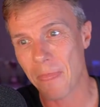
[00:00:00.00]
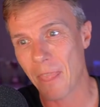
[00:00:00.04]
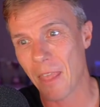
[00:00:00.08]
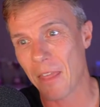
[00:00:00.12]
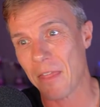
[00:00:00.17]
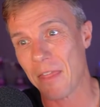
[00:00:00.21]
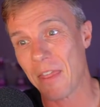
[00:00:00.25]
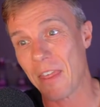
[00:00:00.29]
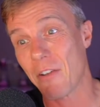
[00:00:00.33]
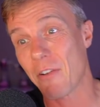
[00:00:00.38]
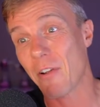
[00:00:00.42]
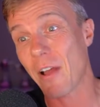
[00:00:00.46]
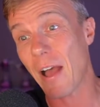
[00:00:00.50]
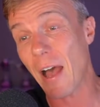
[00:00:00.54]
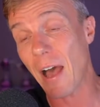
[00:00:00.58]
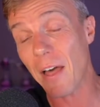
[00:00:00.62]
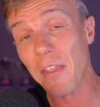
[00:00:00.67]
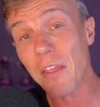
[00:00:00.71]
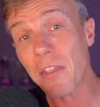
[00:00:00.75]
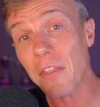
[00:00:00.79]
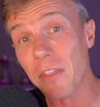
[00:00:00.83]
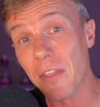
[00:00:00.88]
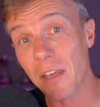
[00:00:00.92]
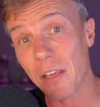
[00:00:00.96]
There are
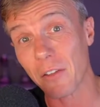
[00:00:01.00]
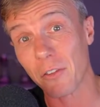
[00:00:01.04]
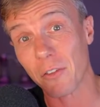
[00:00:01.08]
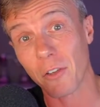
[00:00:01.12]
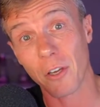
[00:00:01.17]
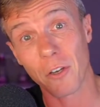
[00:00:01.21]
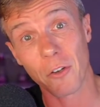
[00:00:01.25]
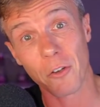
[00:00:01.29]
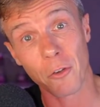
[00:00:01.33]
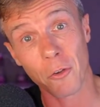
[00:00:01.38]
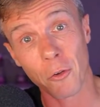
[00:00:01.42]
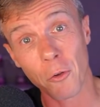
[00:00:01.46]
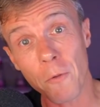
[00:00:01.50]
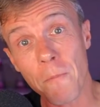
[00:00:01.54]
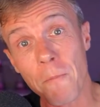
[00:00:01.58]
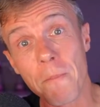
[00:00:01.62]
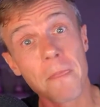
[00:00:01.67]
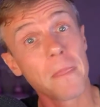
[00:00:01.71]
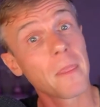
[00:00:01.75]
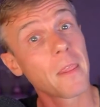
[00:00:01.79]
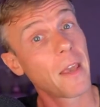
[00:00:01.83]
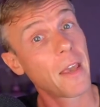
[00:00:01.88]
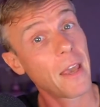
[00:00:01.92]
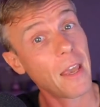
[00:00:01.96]
other things I do,
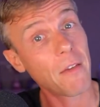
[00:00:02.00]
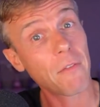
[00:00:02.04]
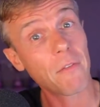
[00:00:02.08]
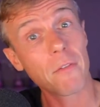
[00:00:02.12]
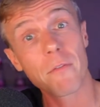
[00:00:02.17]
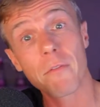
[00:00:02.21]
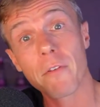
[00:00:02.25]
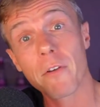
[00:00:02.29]
even